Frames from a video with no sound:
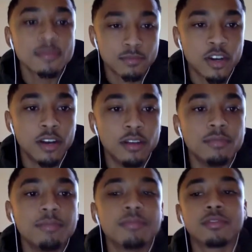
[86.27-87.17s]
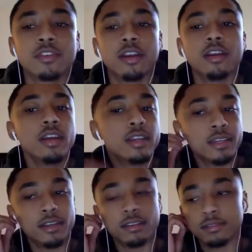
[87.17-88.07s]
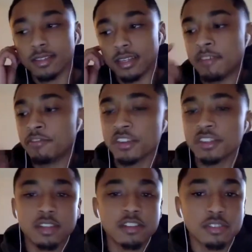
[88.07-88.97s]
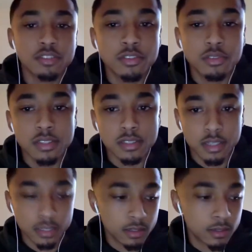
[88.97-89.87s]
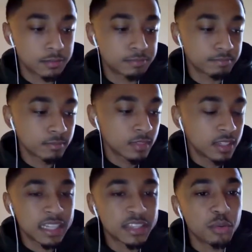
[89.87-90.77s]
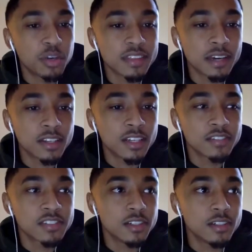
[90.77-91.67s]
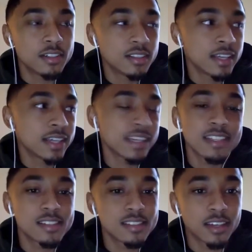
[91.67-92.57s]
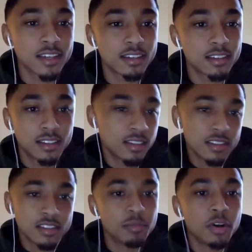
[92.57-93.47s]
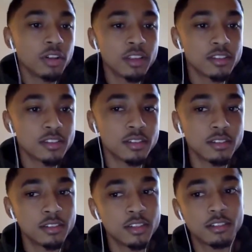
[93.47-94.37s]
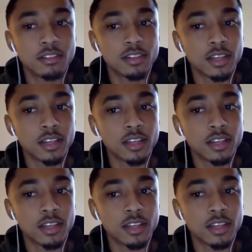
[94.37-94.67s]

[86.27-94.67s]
Right. Right. Yeah. It feels intentional too, because like the Without Love song, like that's just like some whole other shit, you know? Like,